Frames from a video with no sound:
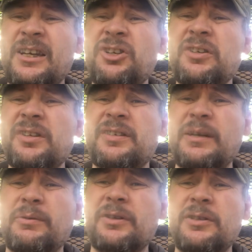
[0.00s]
just to
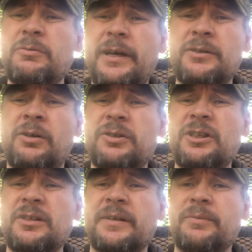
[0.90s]
see what this new technology
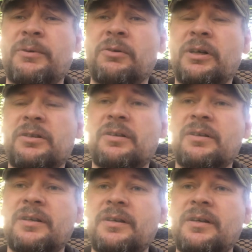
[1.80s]
is like, to be honest.
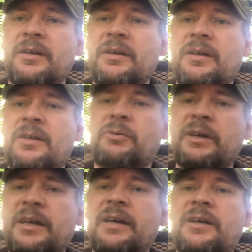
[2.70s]
So
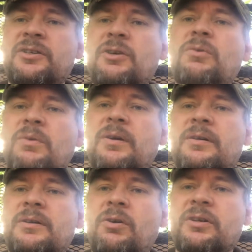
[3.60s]
I can get a new
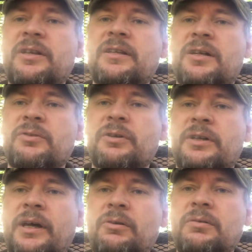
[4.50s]
Knox 800
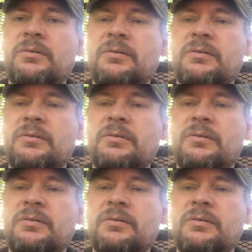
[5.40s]
now